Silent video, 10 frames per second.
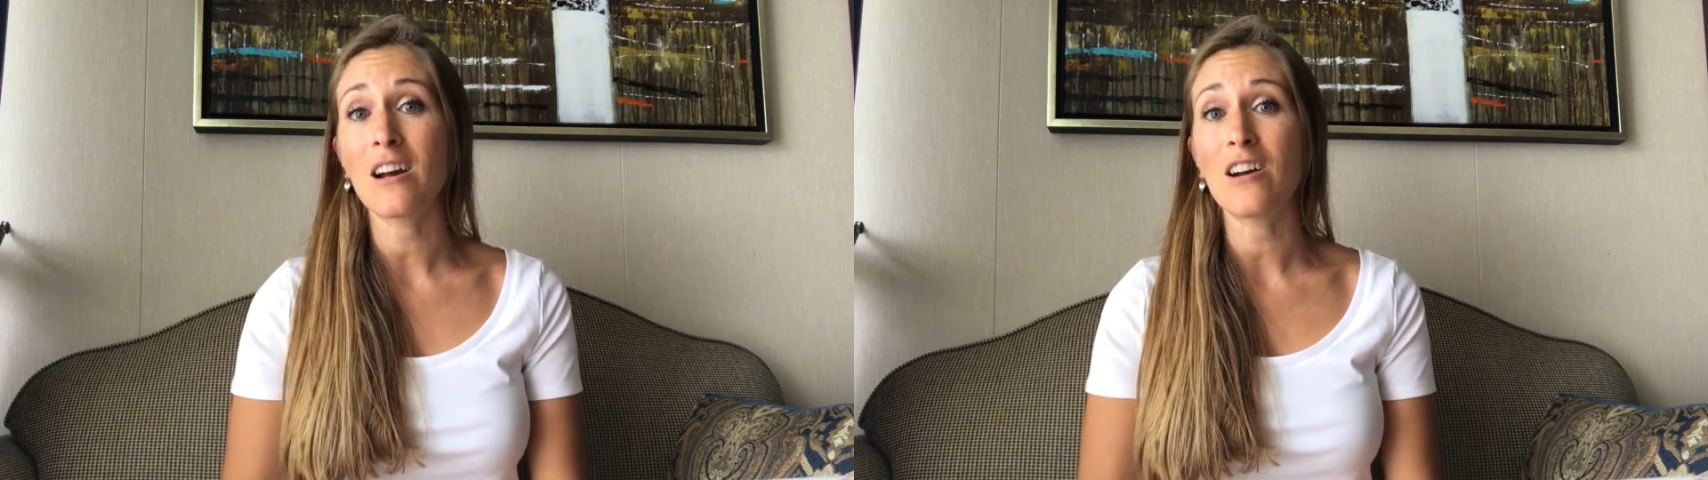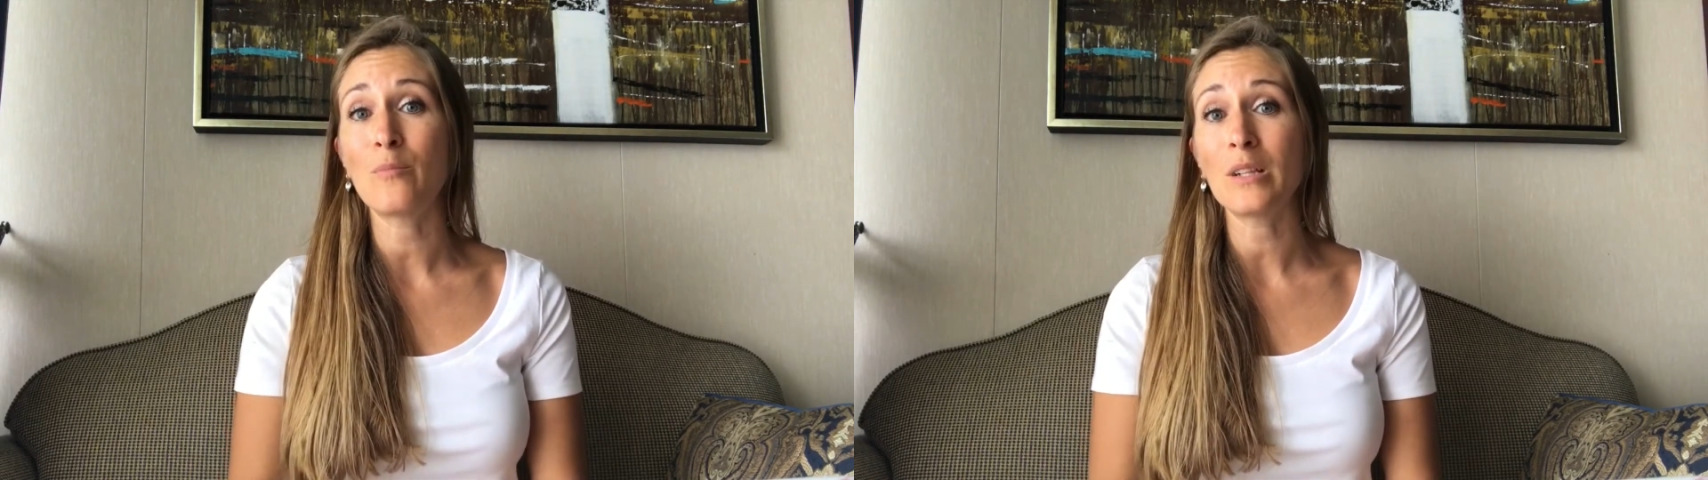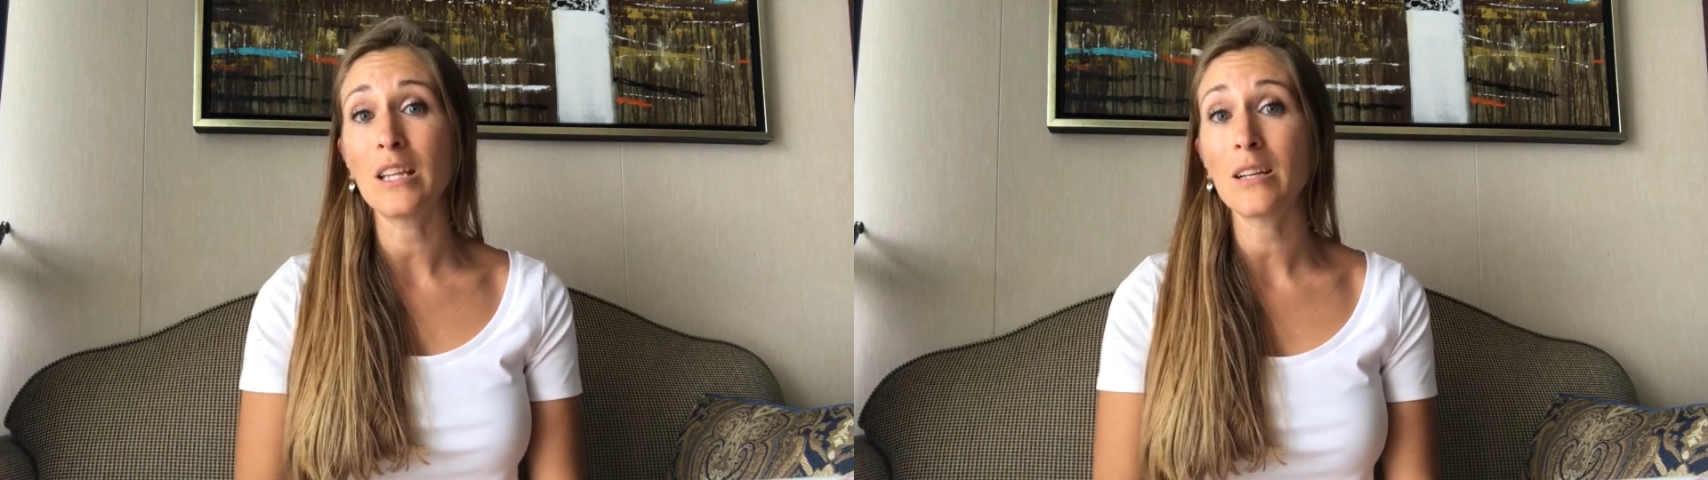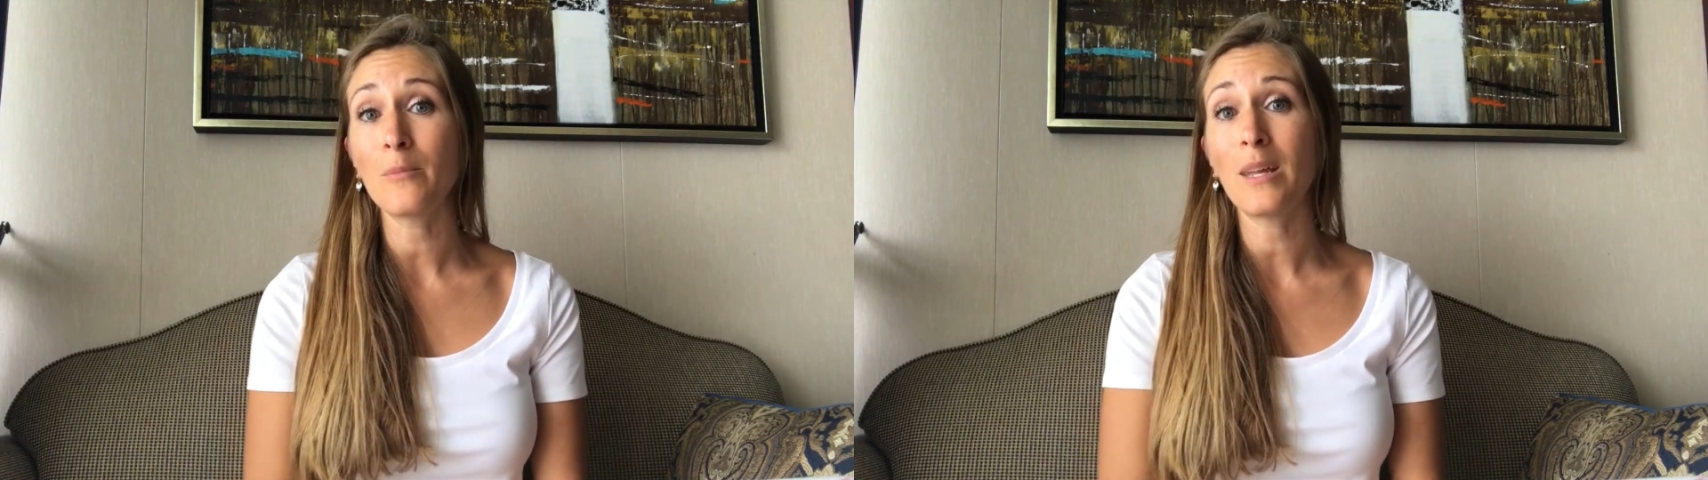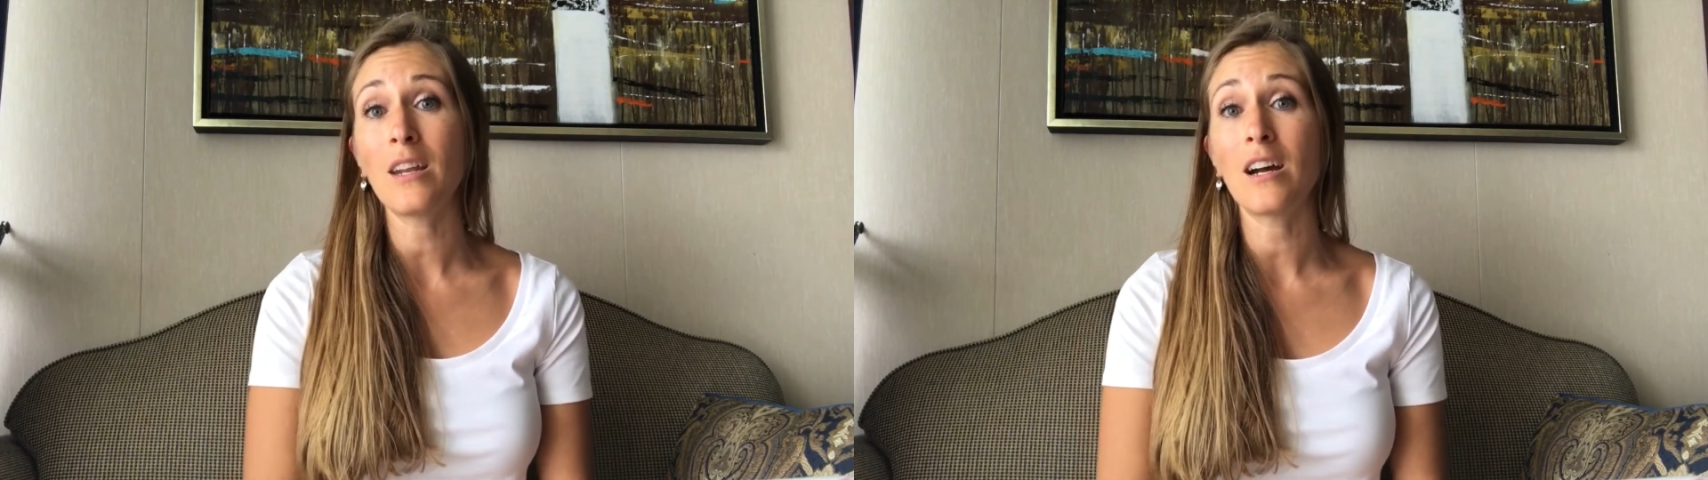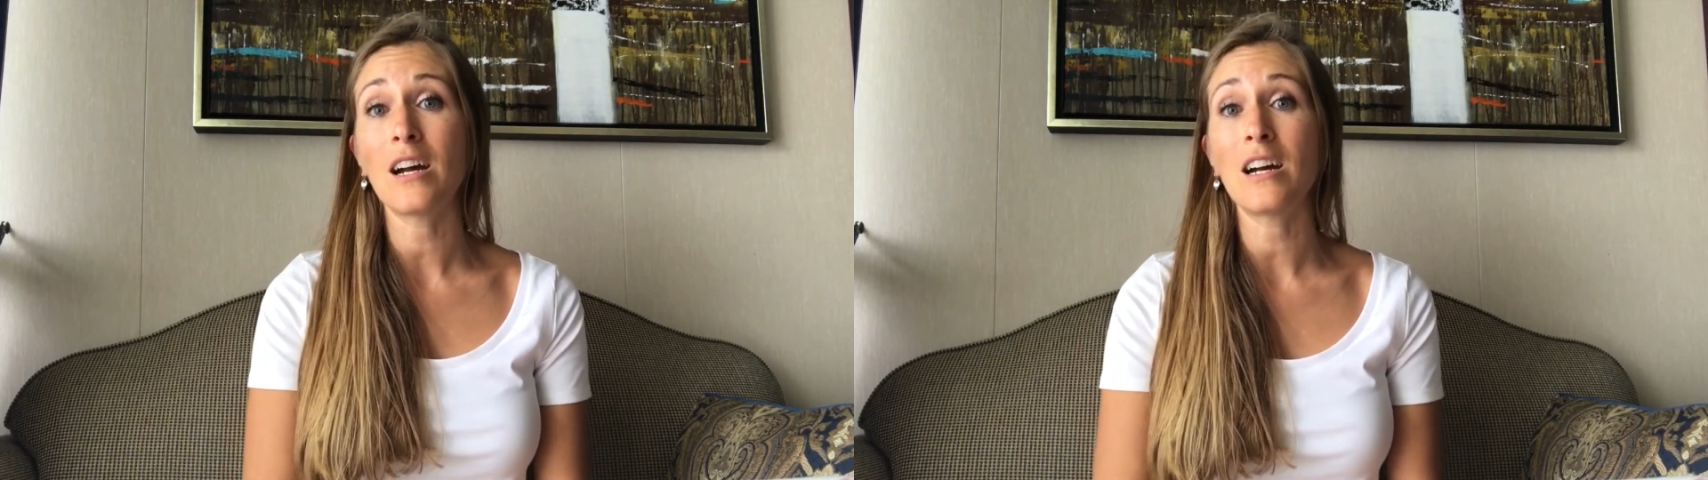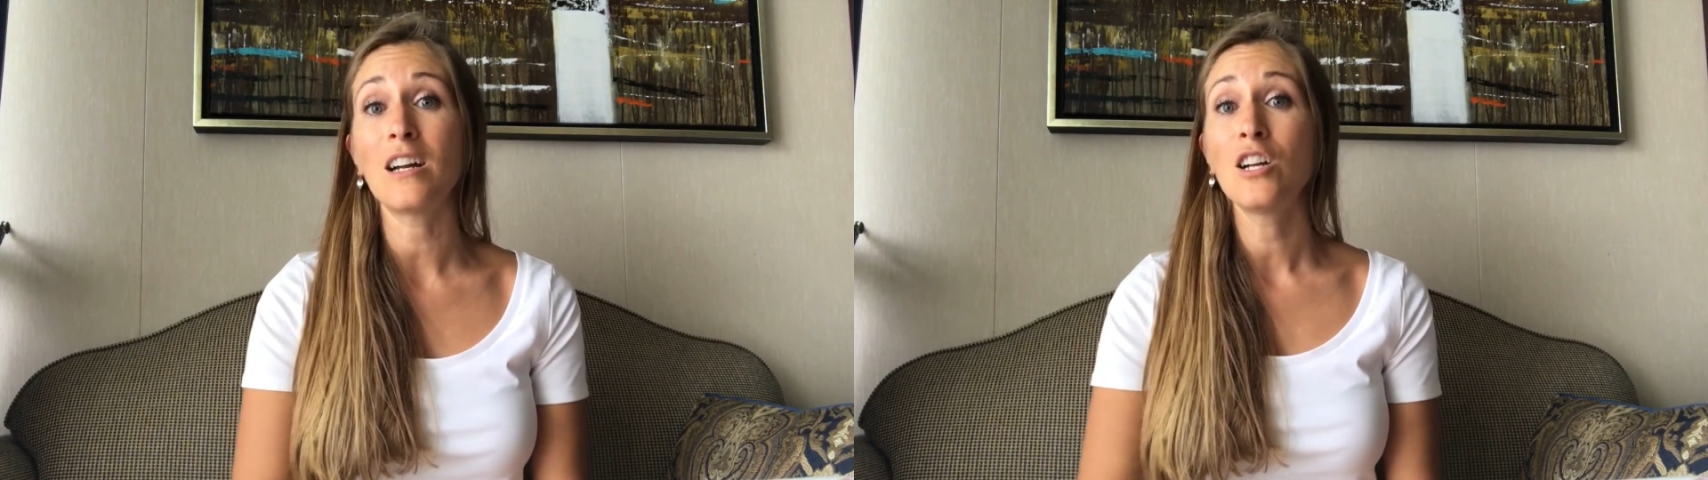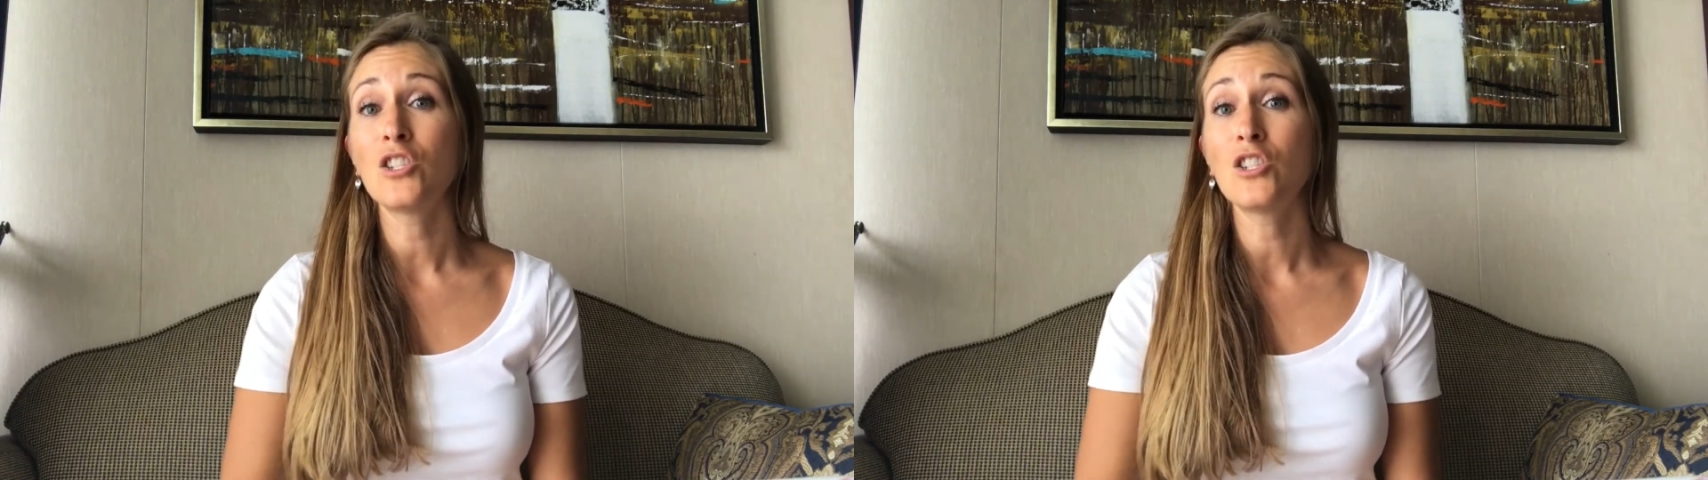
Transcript: of malignant uh,